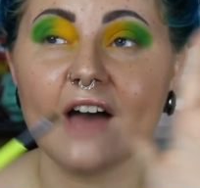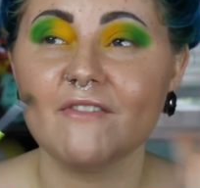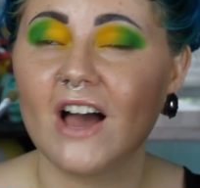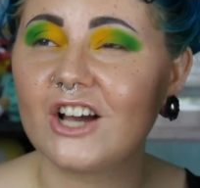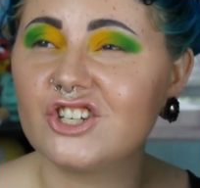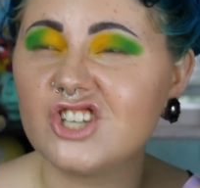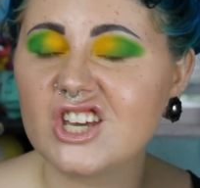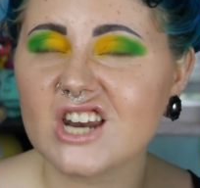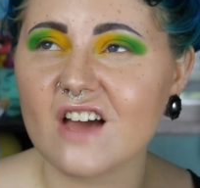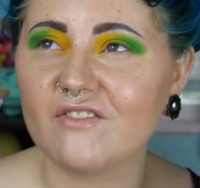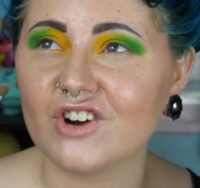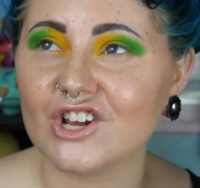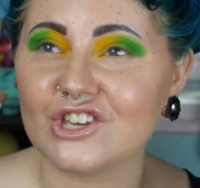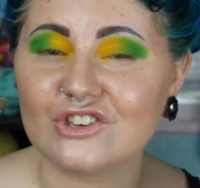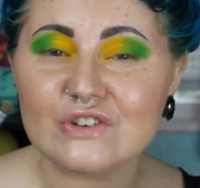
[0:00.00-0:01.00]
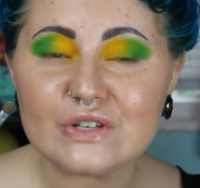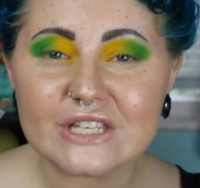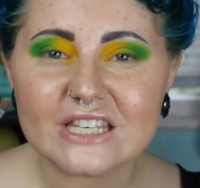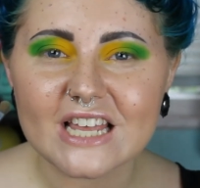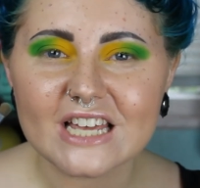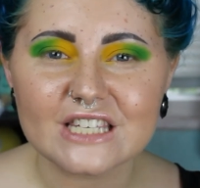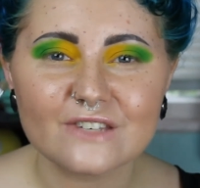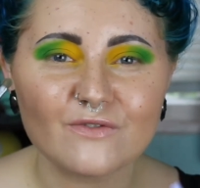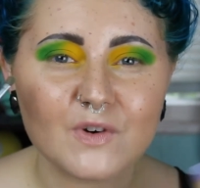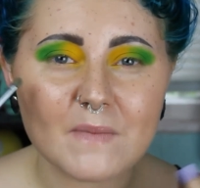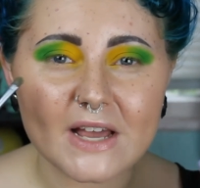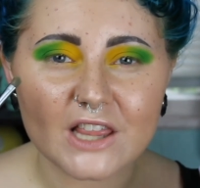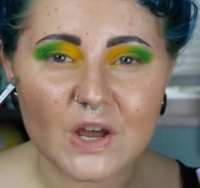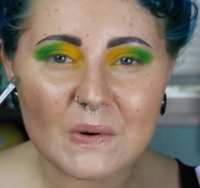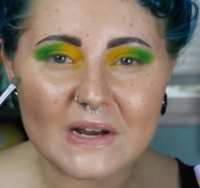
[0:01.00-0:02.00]
I've actually never used this for
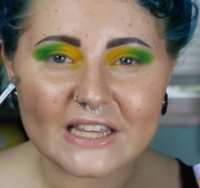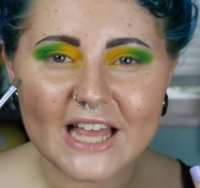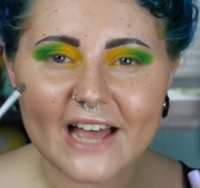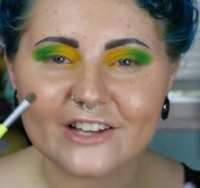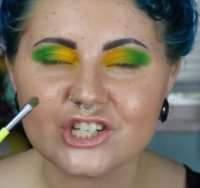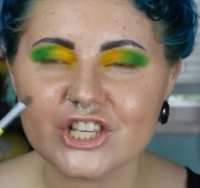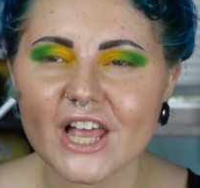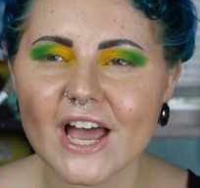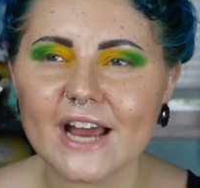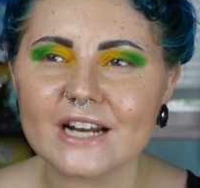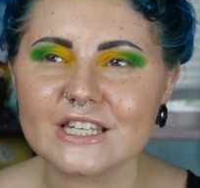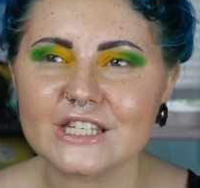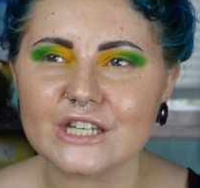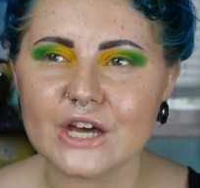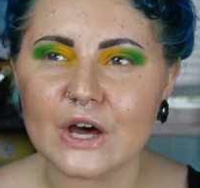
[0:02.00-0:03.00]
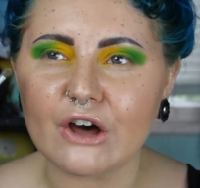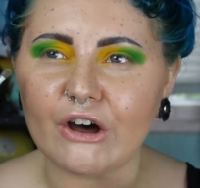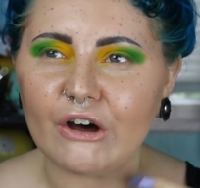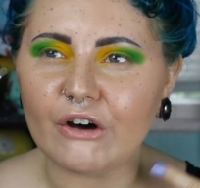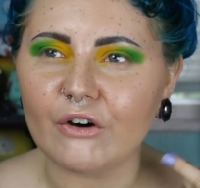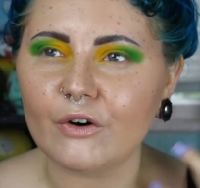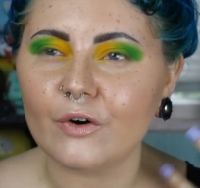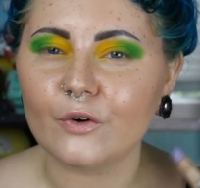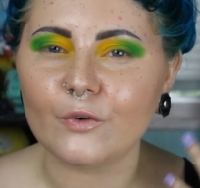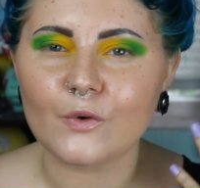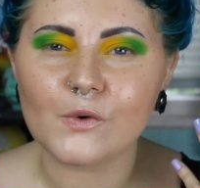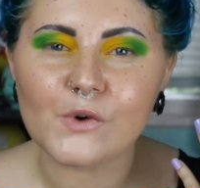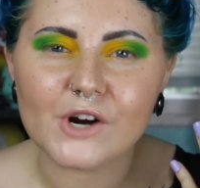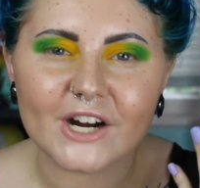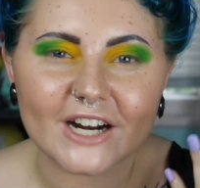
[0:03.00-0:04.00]
my lower lash line,
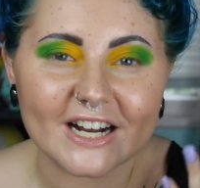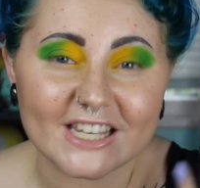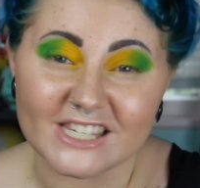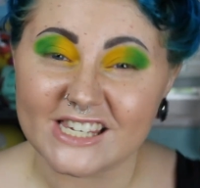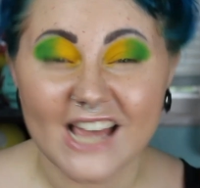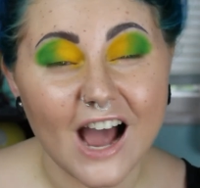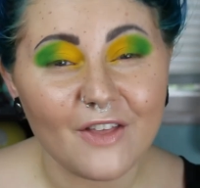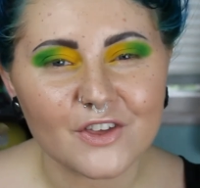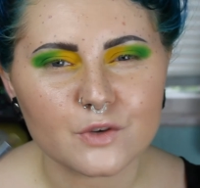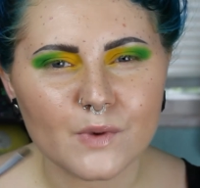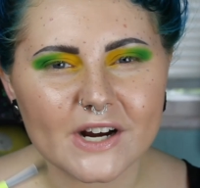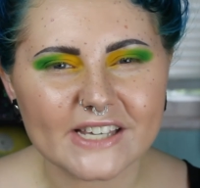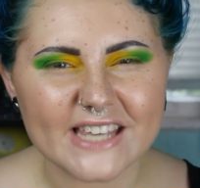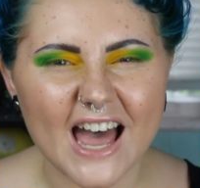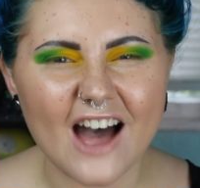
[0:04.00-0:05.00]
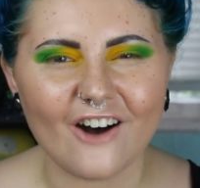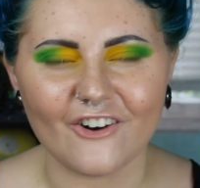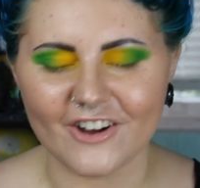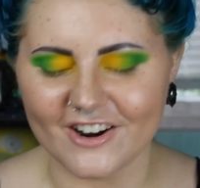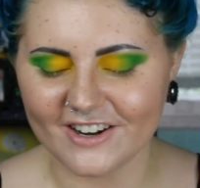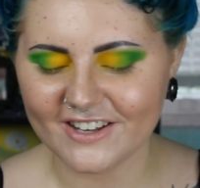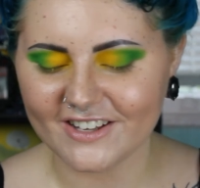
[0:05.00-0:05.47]
so we're going to see how this works out.